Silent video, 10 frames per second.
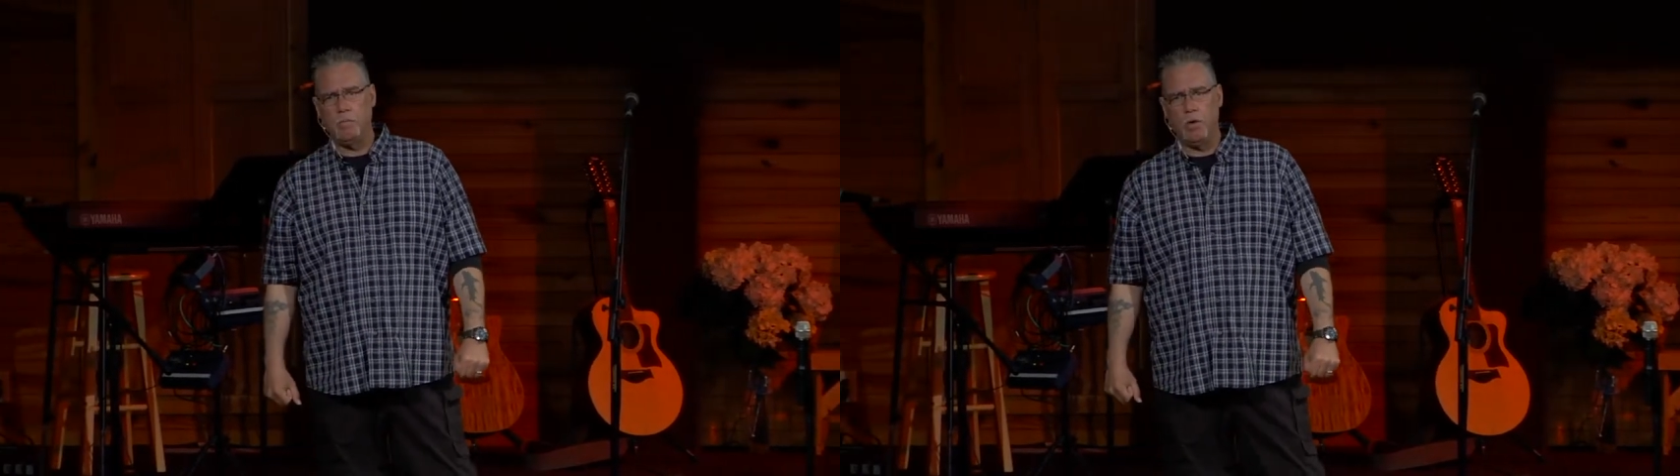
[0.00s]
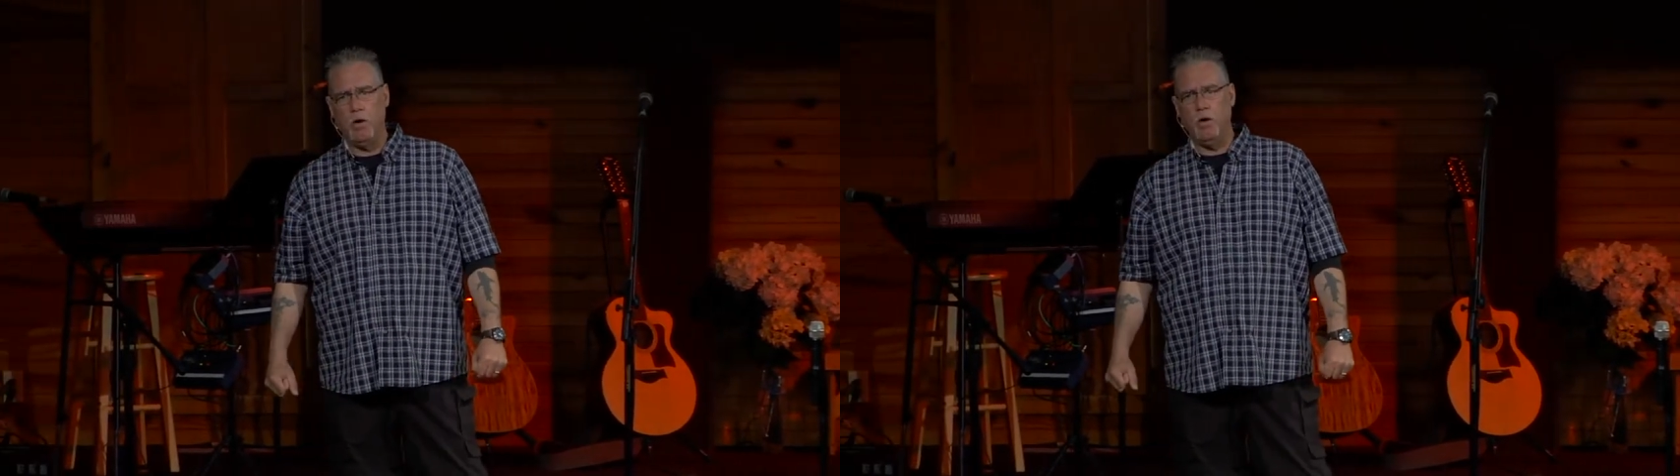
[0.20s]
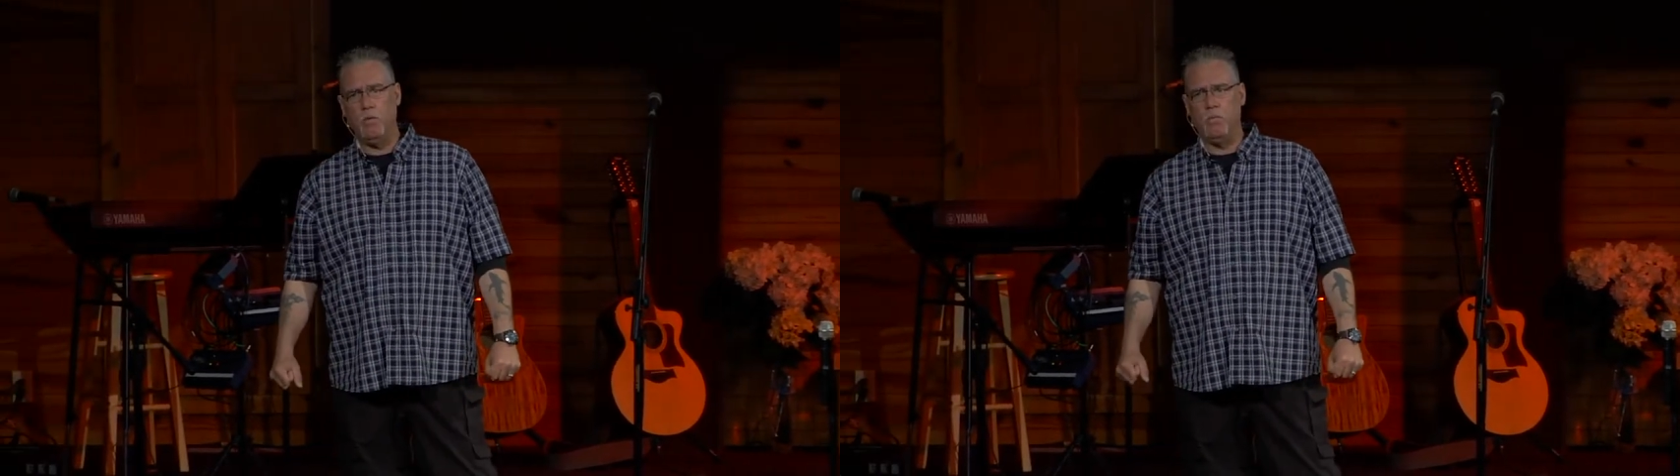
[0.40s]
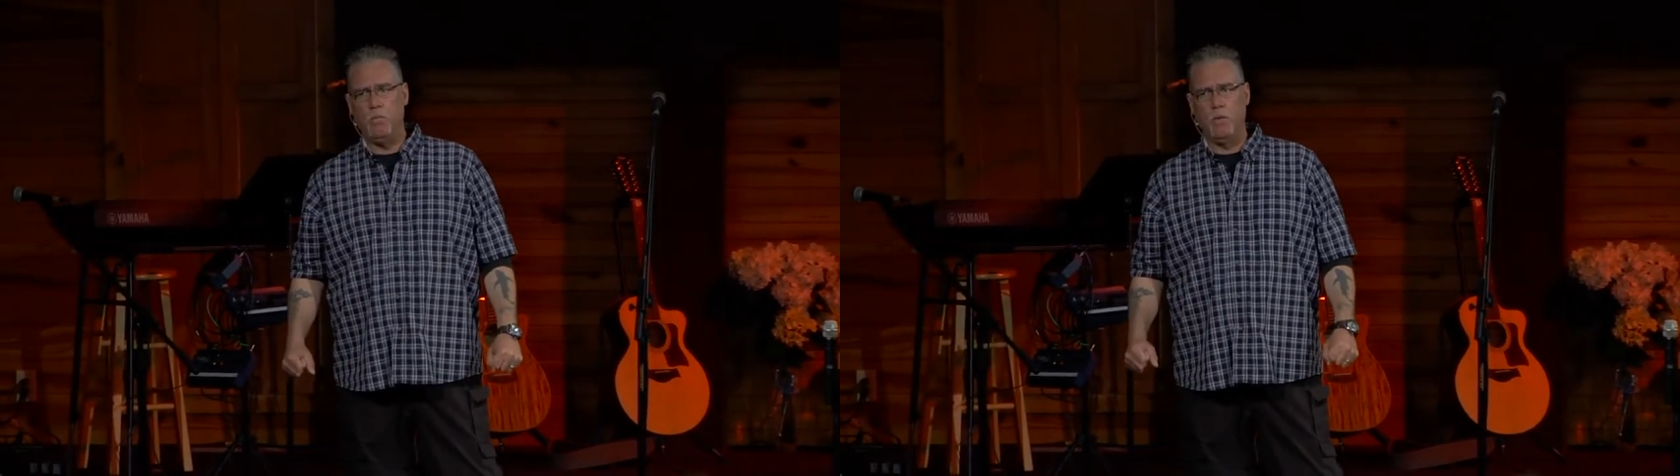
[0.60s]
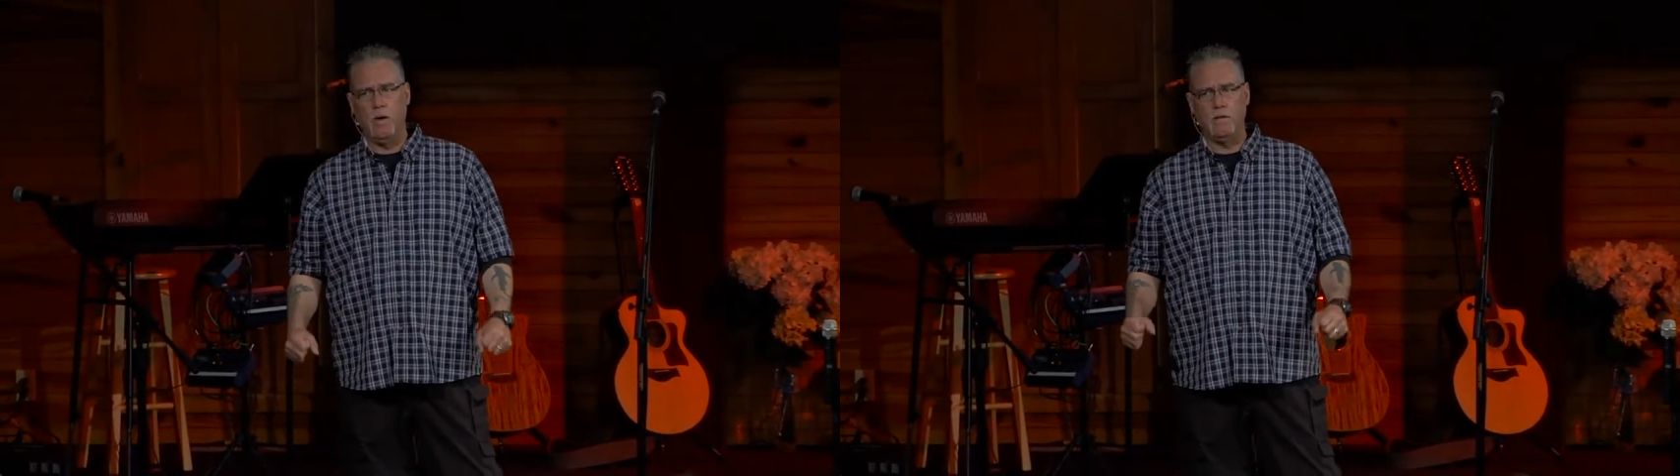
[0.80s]
Paul
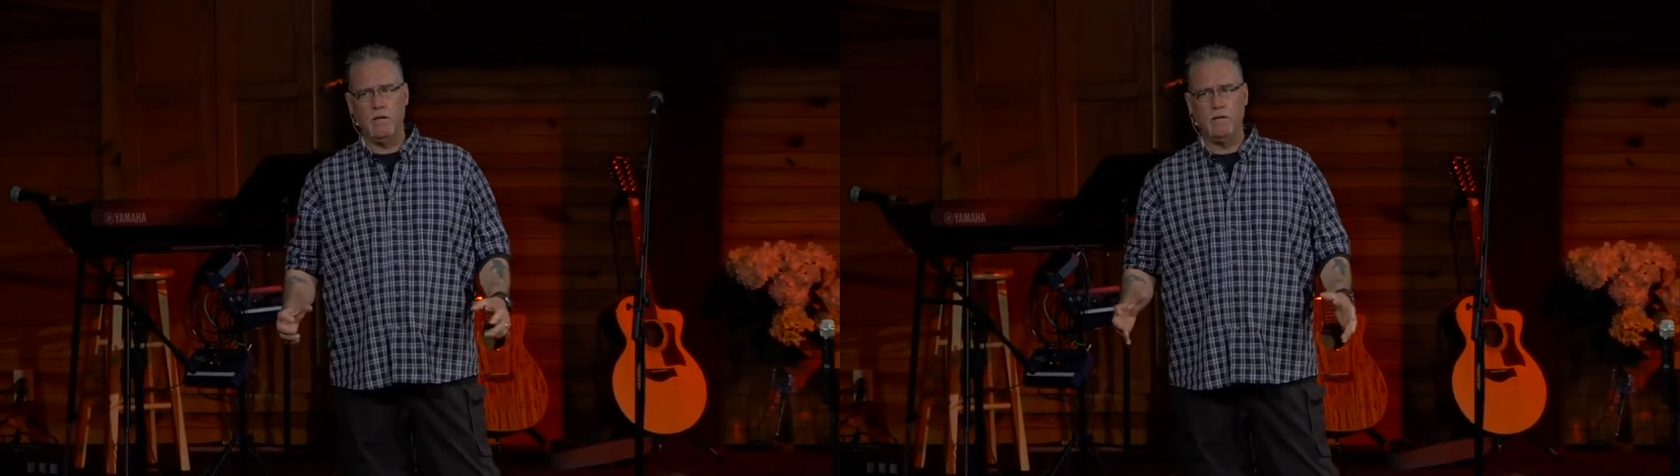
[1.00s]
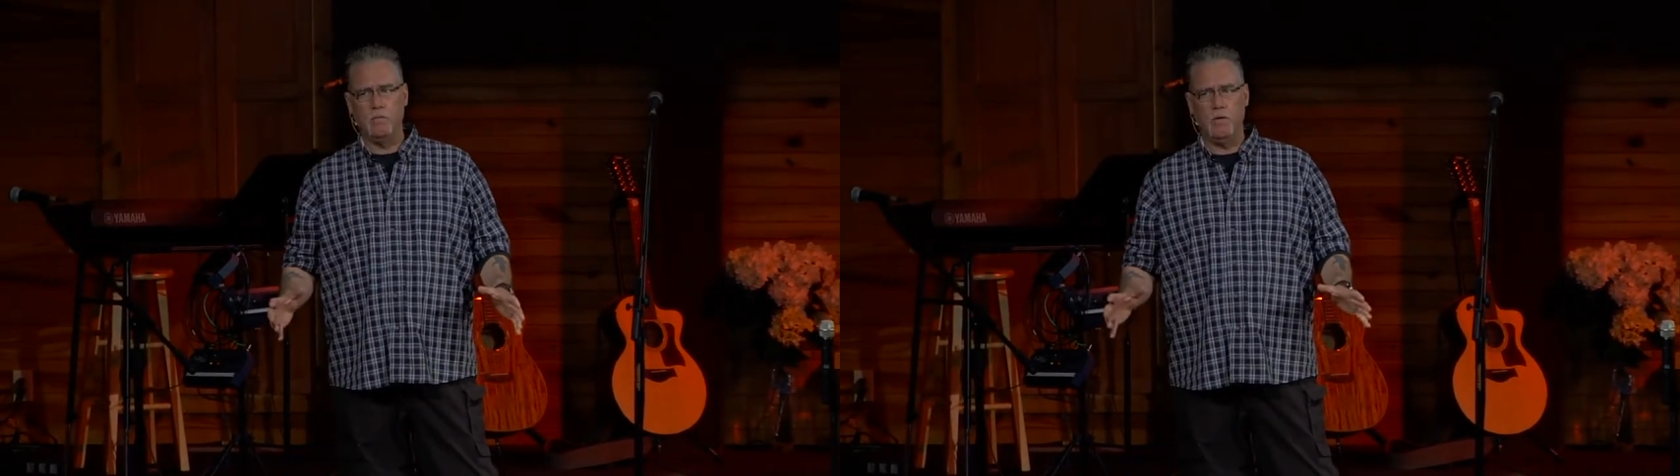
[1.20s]
wanted to let them